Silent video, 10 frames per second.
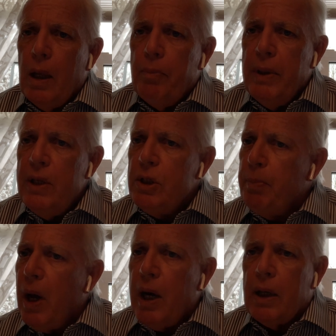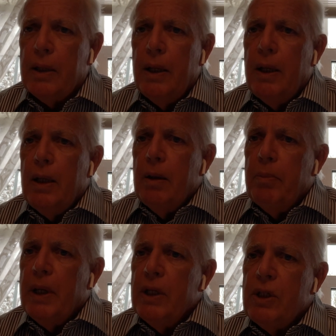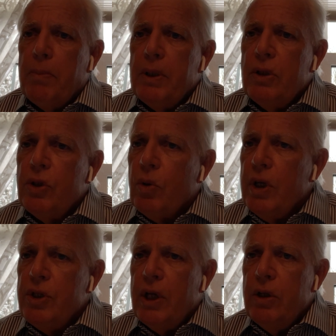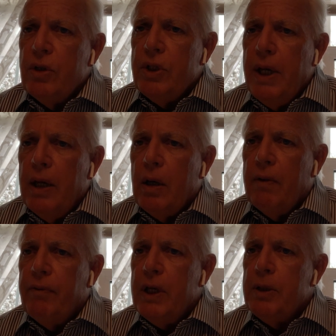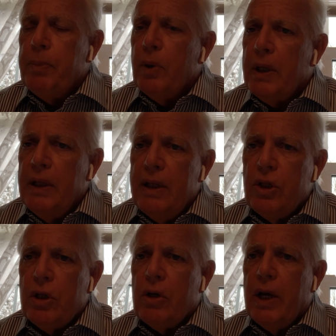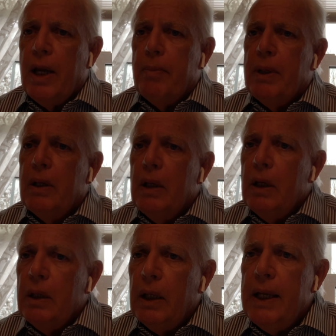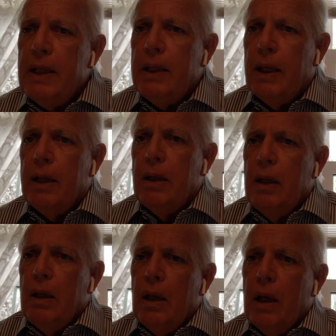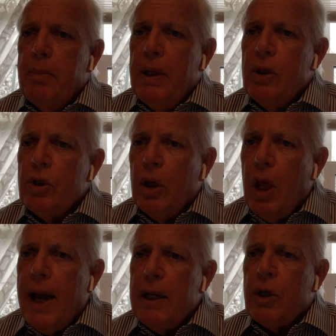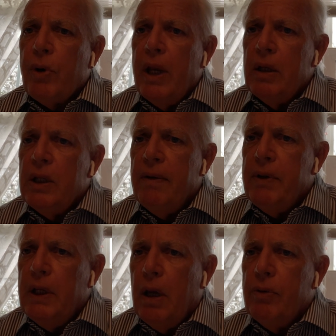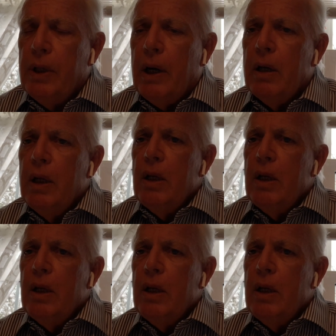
Be inspired by some of the stories that you're seeing on Facebook and Instagram and LinkedIn. I mean, there's a lot of creativity out there.